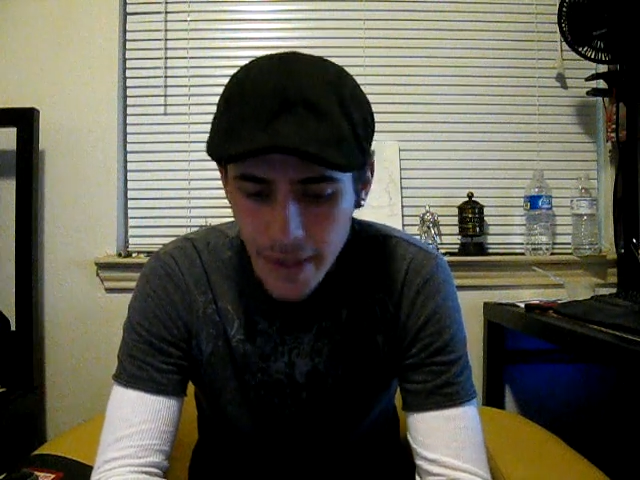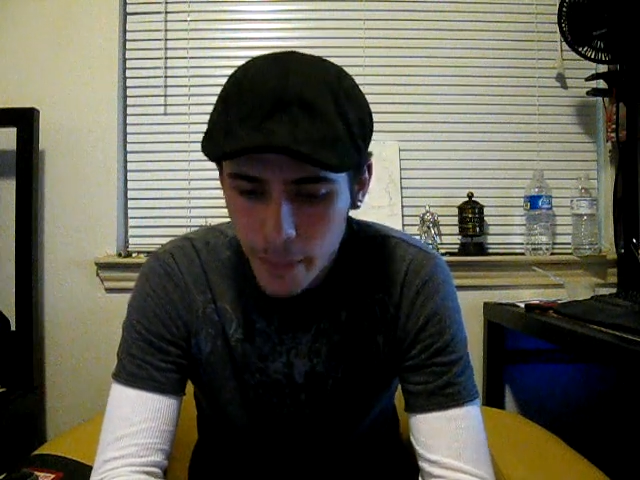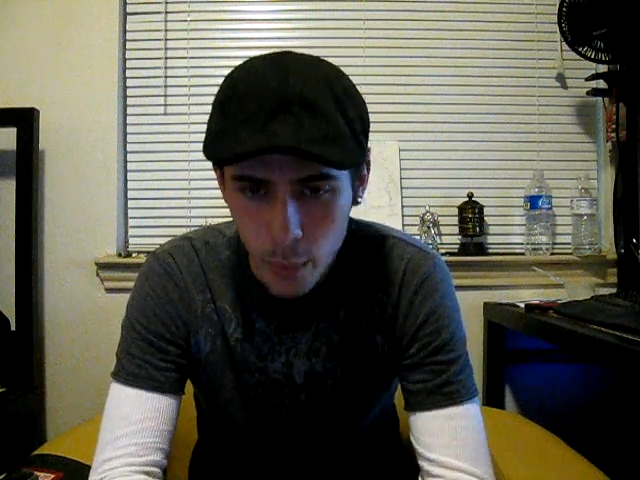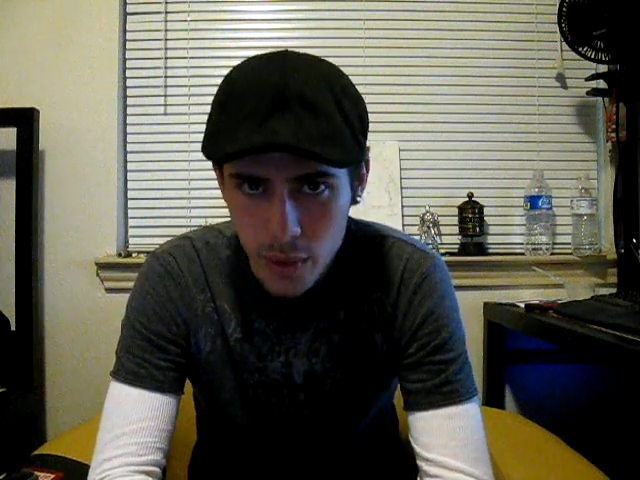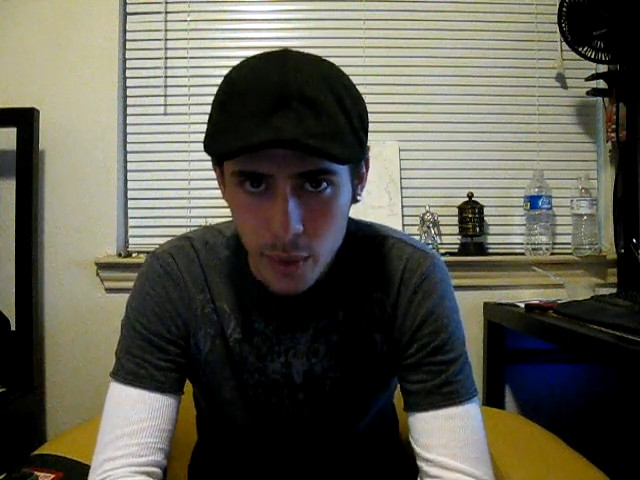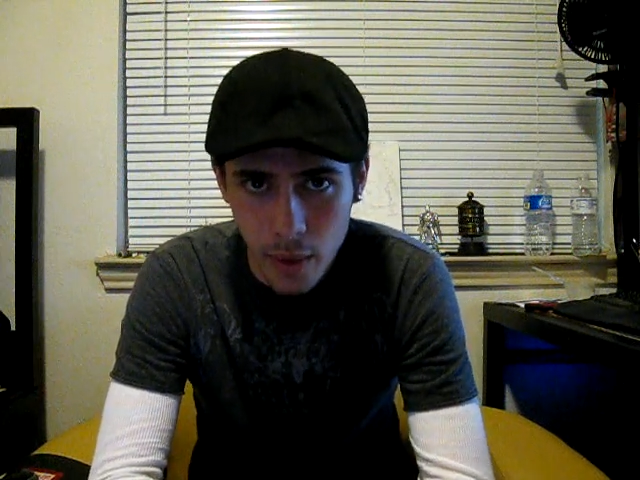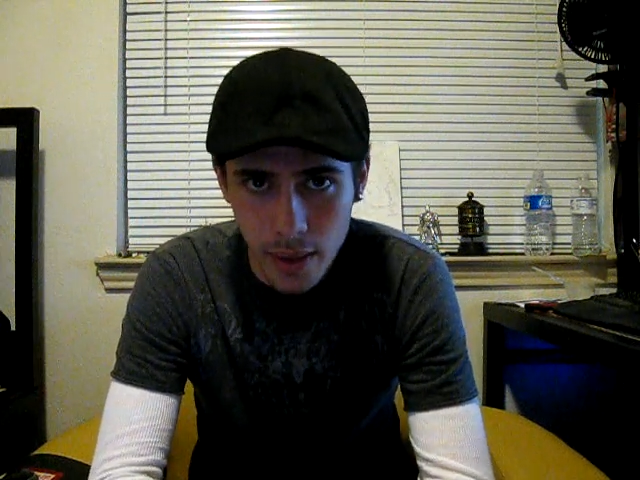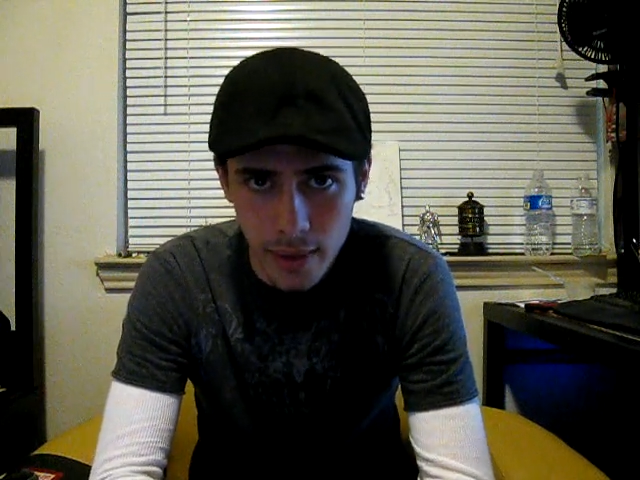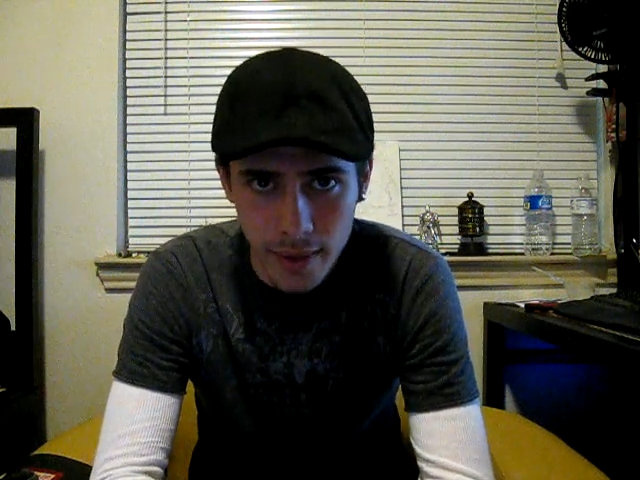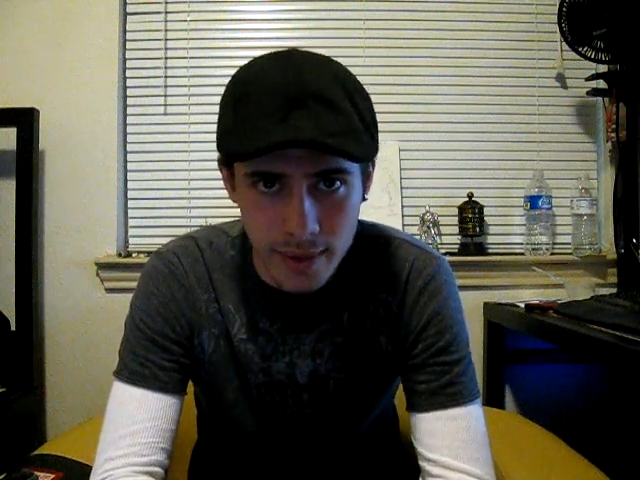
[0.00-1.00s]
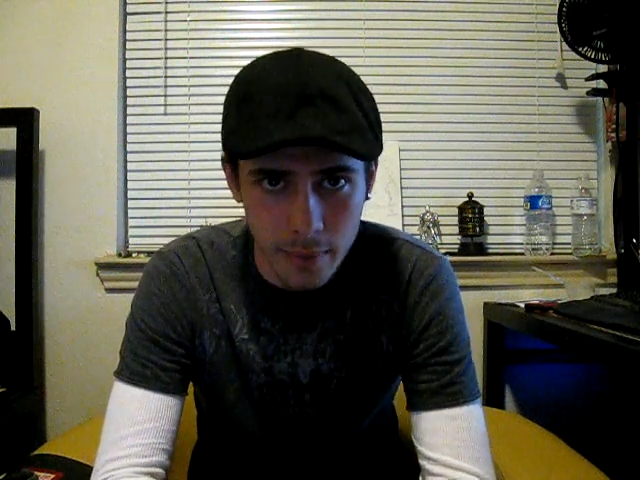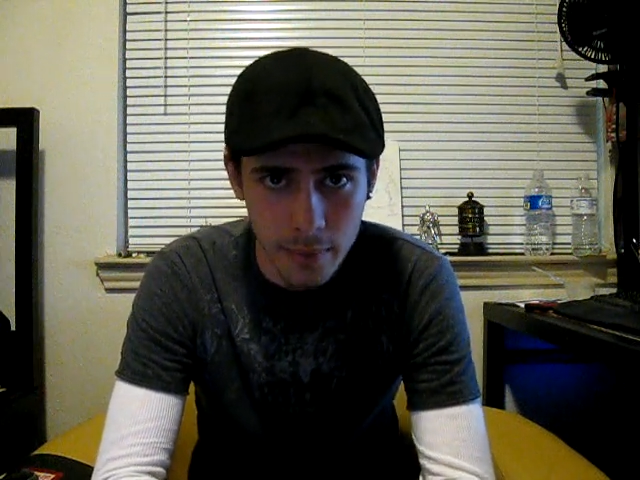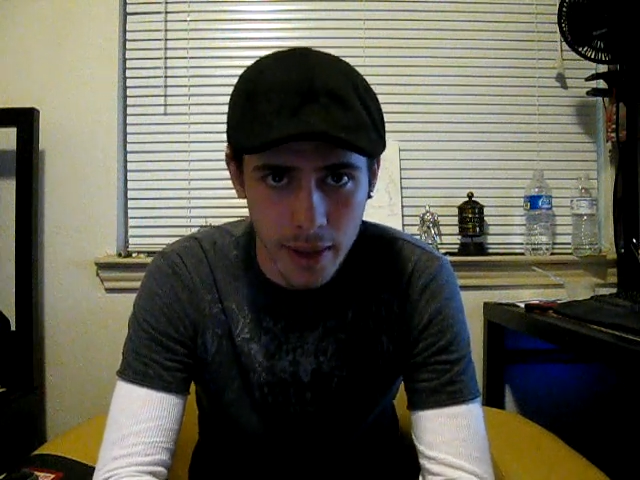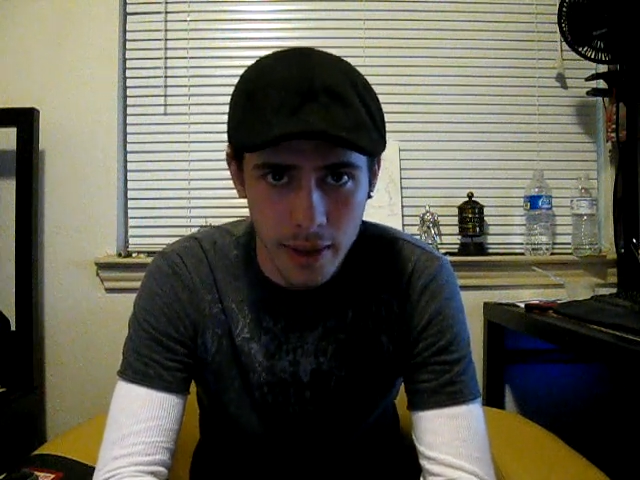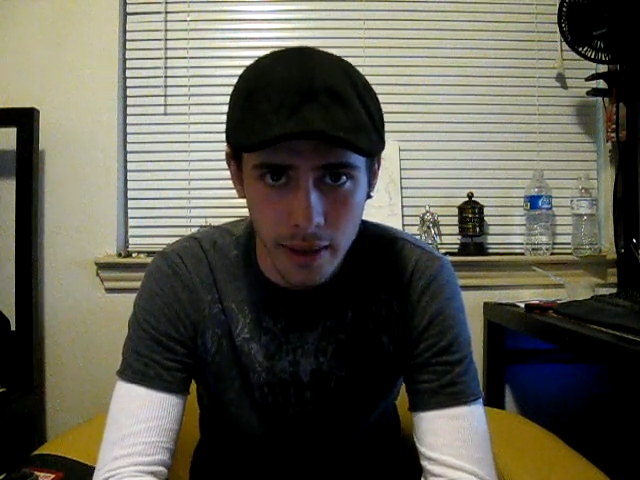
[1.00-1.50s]
Every once in a while, like
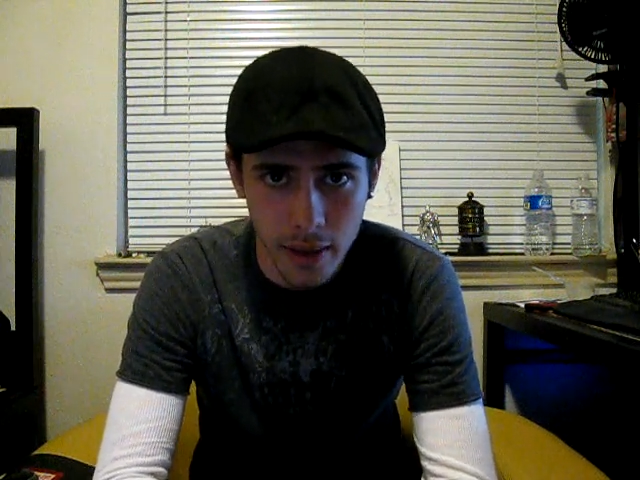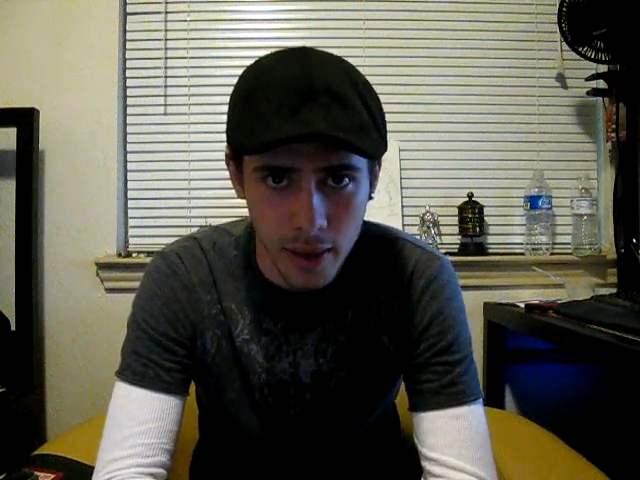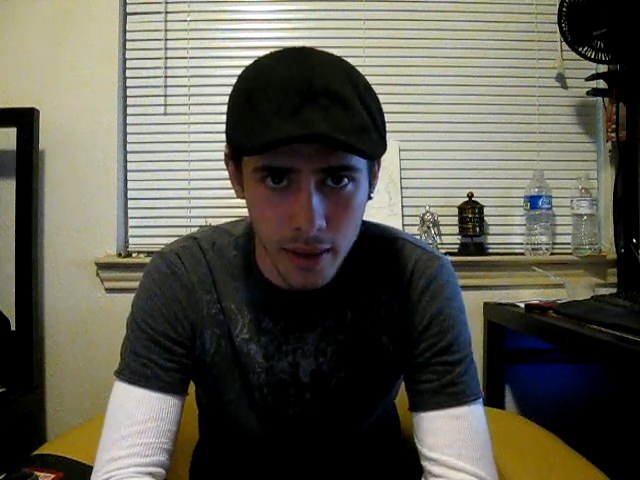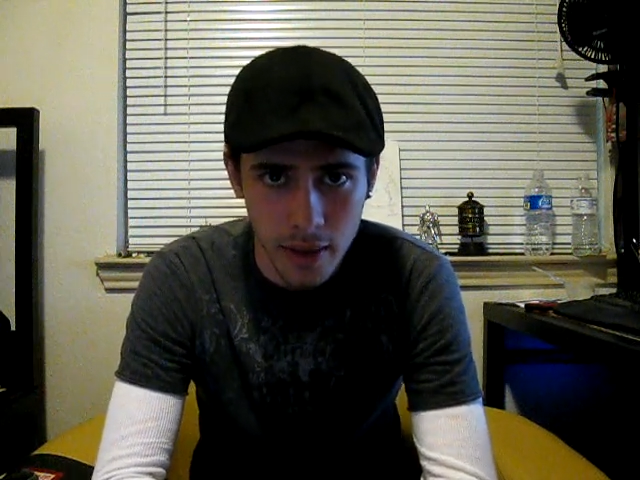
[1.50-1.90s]
some kind of